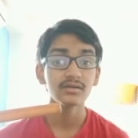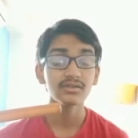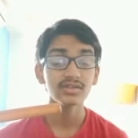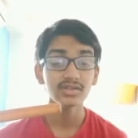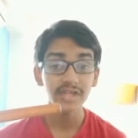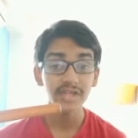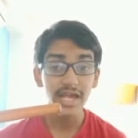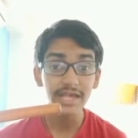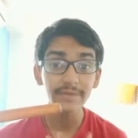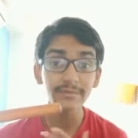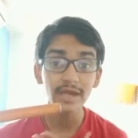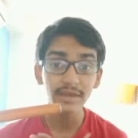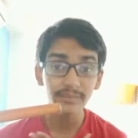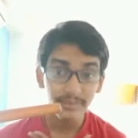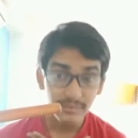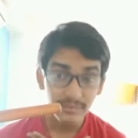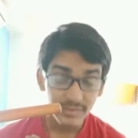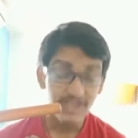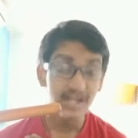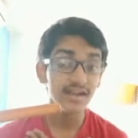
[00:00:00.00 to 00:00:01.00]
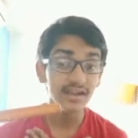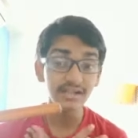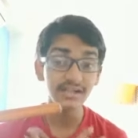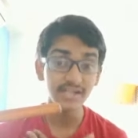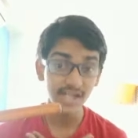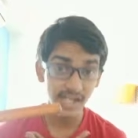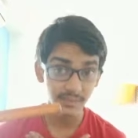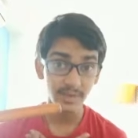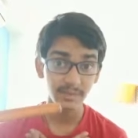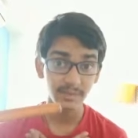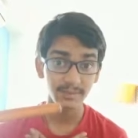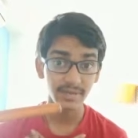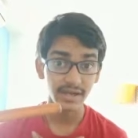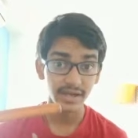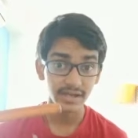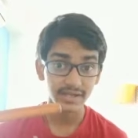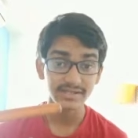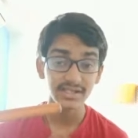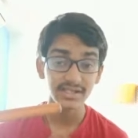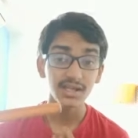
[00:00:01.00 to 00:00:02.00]
try by i'll try my
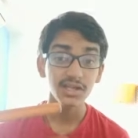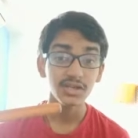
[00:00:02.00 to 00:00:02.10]
best